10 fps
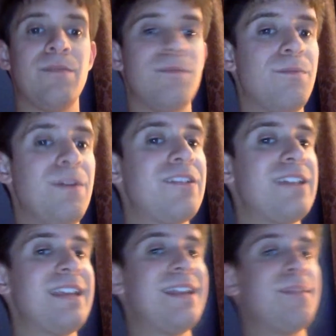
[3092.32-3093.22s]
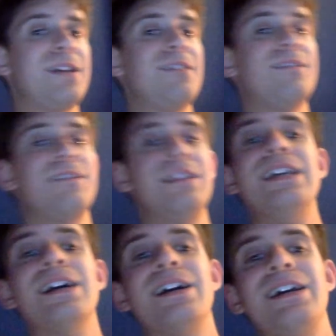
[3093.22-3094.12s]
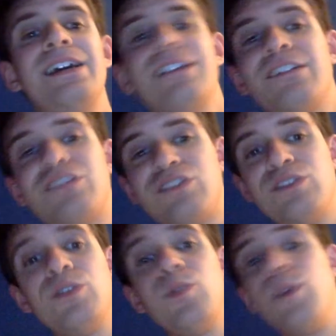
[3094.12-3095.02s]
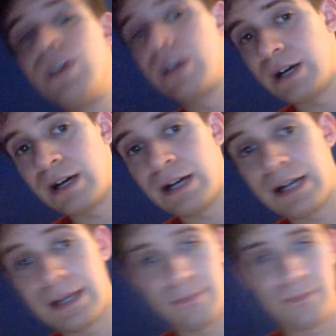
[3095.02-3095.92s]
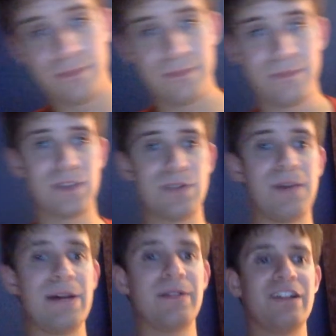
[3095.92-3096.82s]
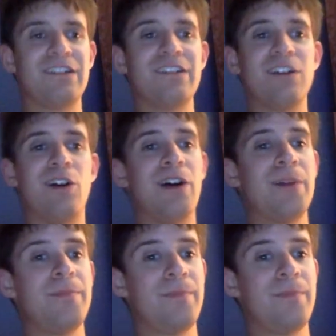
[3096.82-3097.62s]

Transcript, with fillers: Miz then ended up hitting the uh, it kicks to, uh, to Bobby Lashley's arm.